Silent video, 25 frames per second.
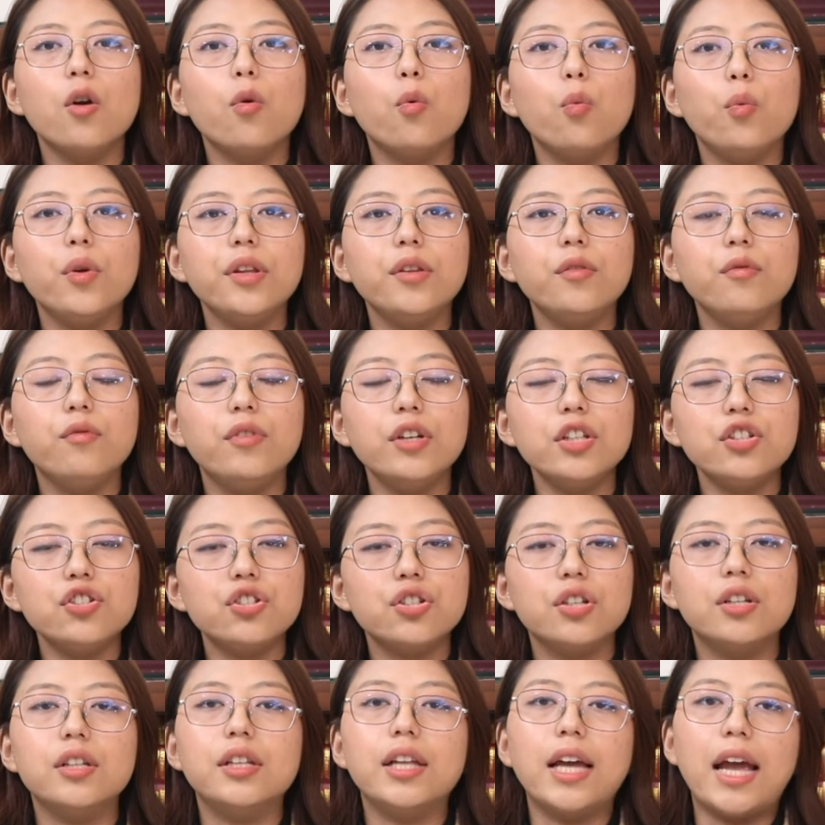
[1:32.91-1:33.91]
with which
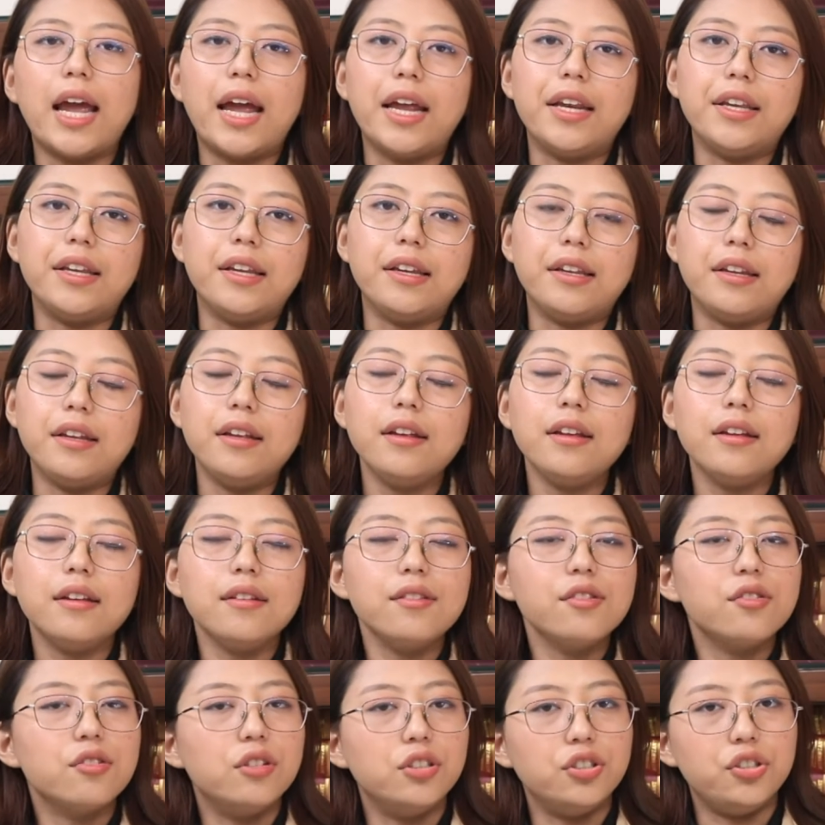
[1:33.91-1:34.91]
the entity is
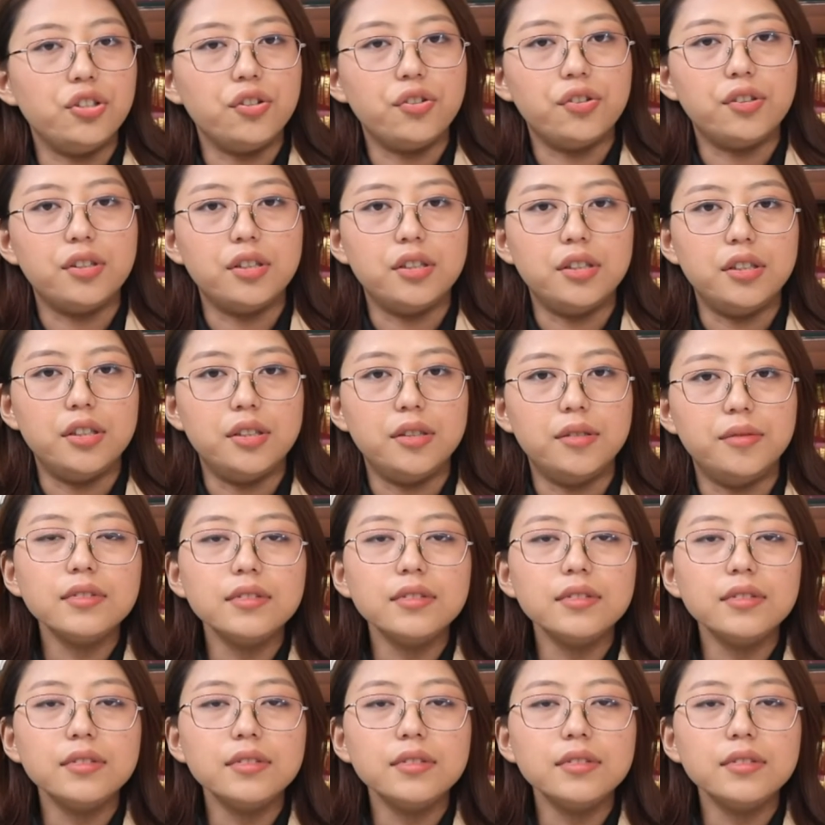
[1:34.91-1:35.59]
registered.